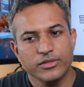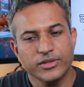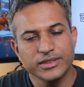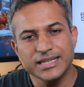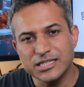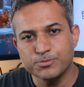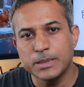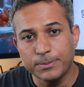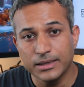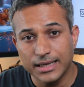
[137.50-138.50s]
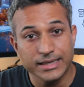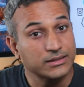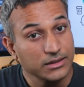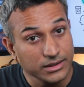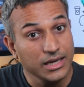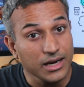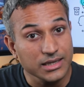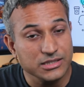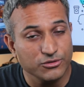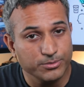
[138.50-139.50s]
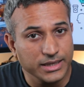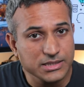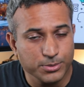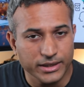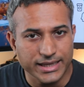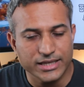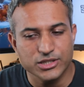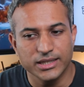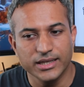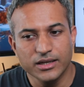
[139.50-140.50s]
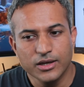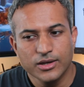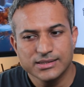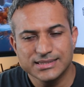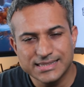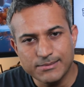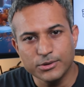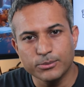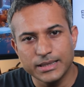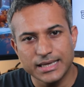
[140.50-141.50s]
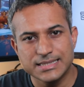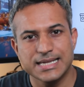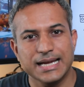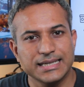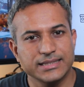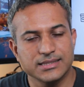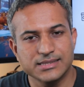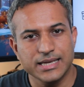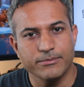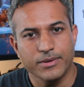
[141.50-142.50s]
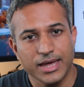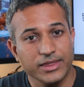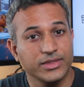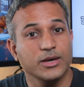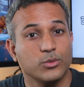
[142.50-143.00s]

The things people liked, regardless of price point actually, seemed to be exactly the same, and they